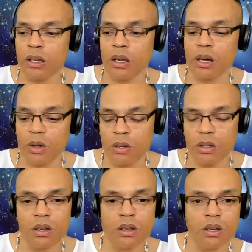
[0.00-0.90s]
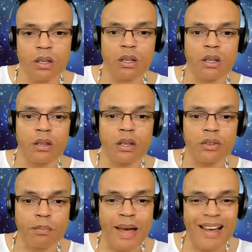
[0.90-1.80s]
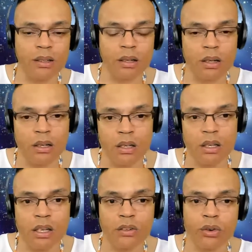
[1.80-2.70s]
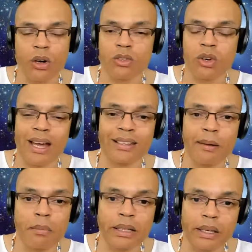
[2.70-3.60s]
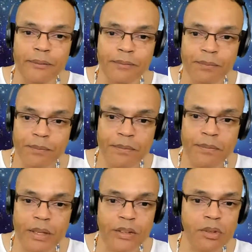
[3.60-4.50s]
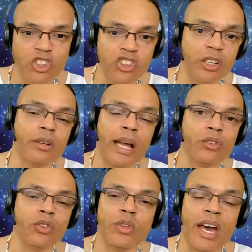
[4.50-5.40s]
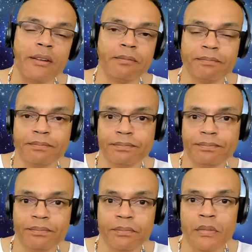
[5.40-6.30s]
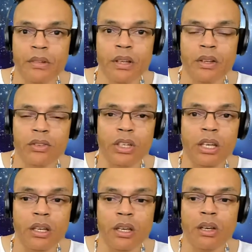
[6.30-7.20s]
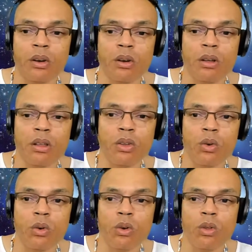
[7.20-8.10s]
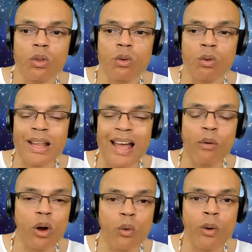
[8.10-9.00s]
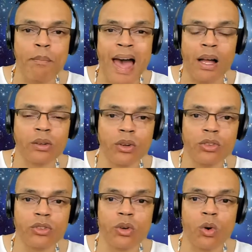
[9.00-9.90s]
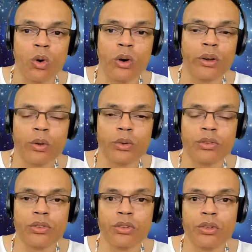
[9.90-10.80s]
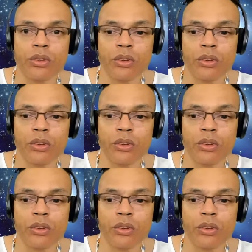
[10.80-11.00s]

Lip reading: you go. This powder is for attracting money. That's bullshit. I don't do that. See, when I work with powders, oils,